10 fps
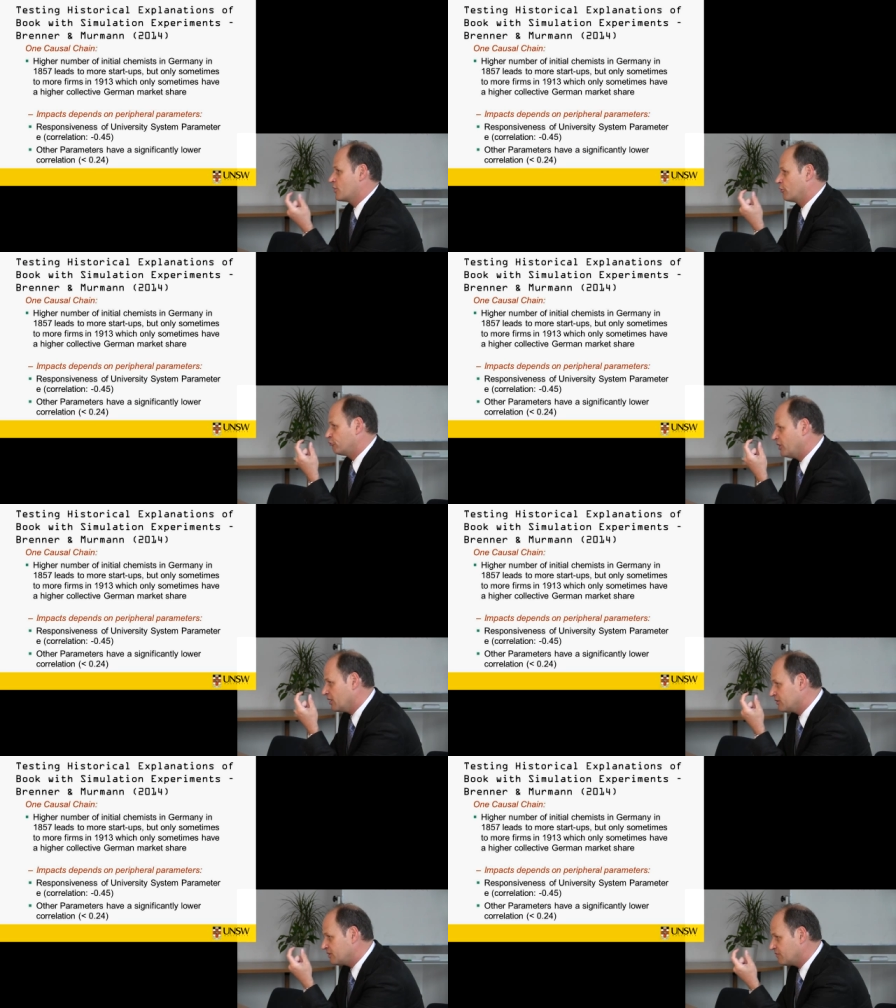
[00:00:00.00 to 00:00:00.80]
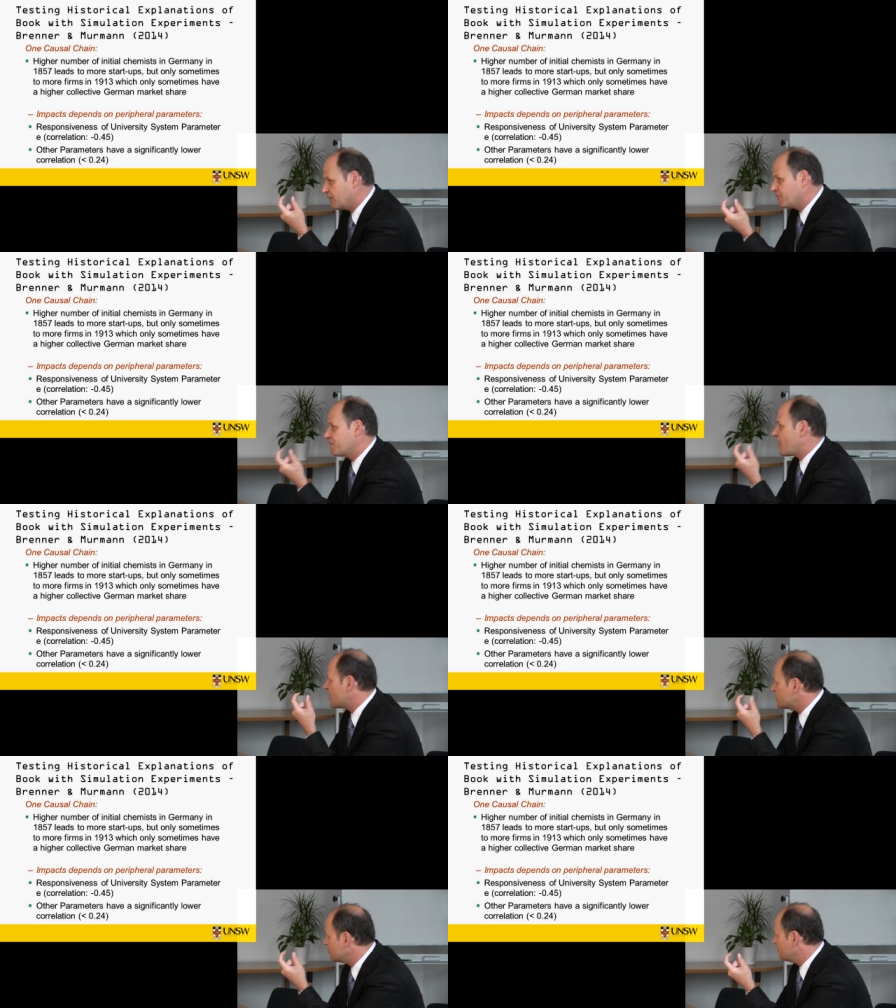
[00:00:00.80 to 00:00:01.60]
the relatively
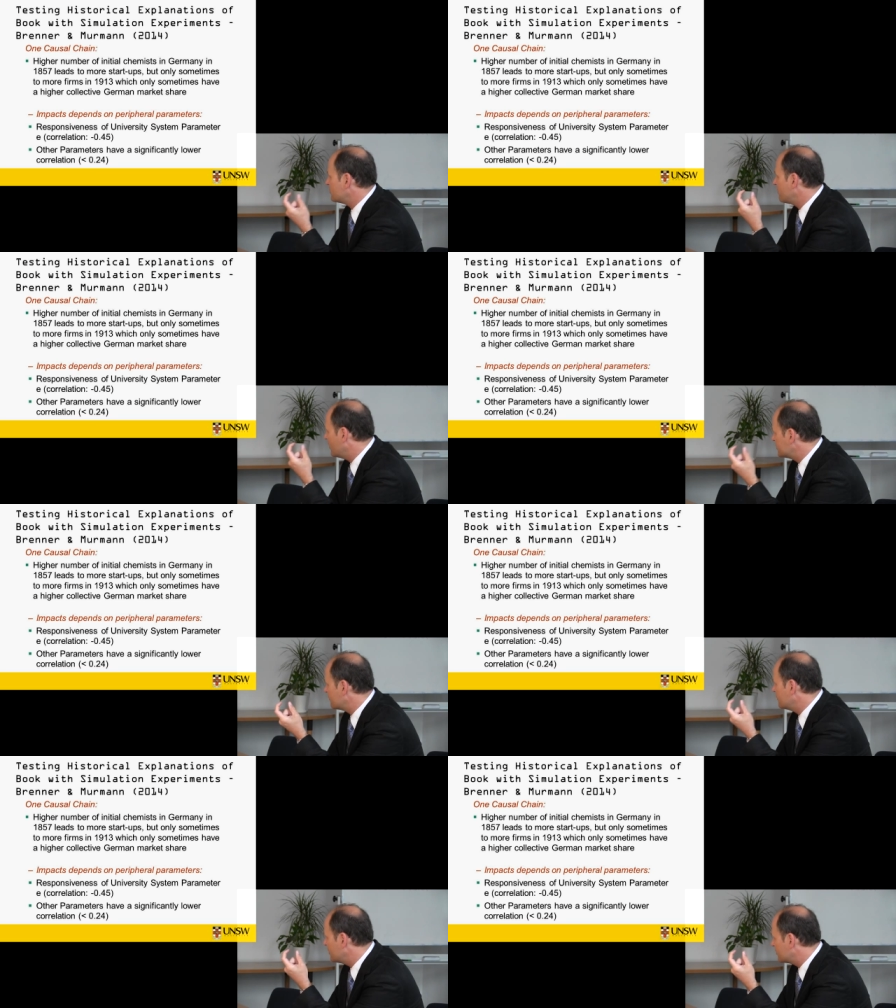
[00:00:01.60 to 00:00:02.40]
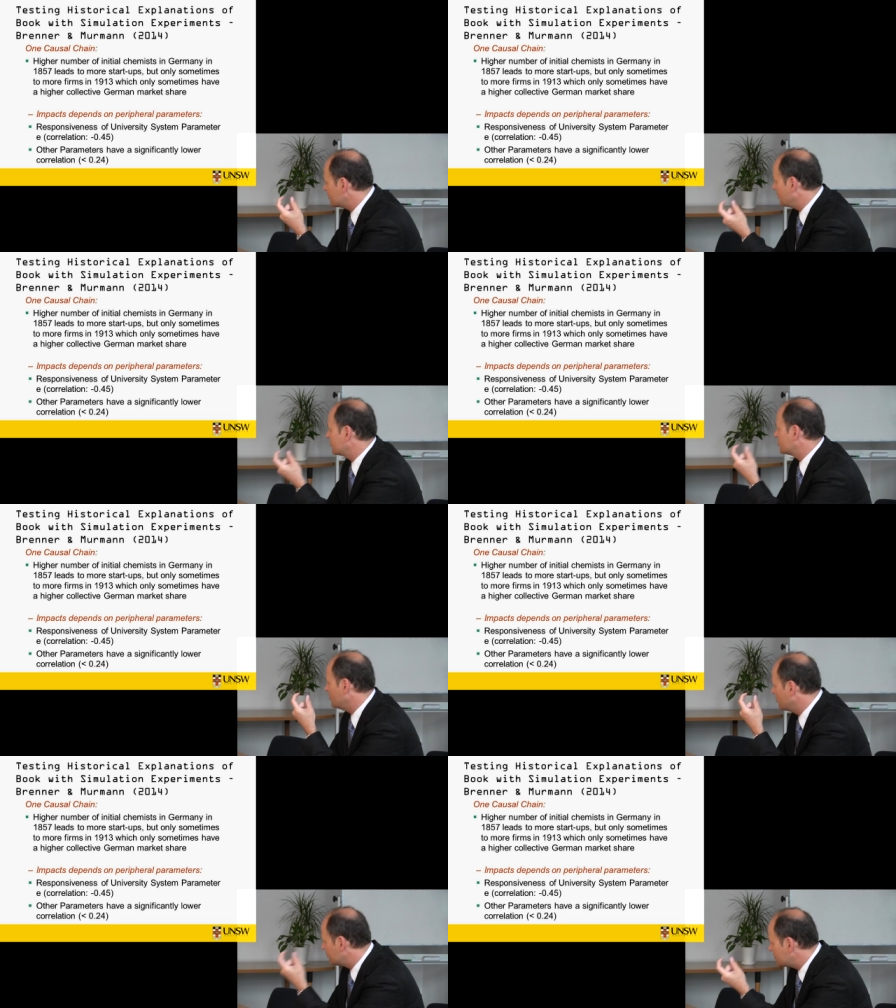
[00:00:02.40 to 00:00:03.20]
faster responsiveness of the
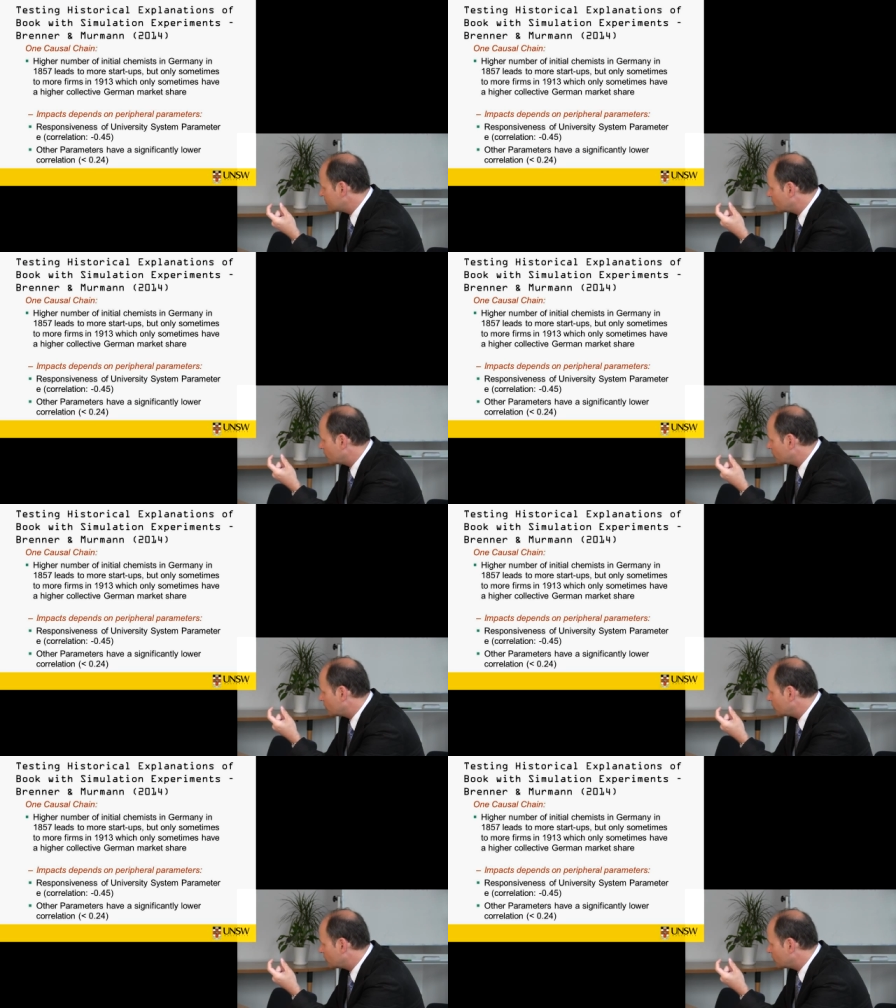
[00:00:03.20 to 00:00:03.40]
German university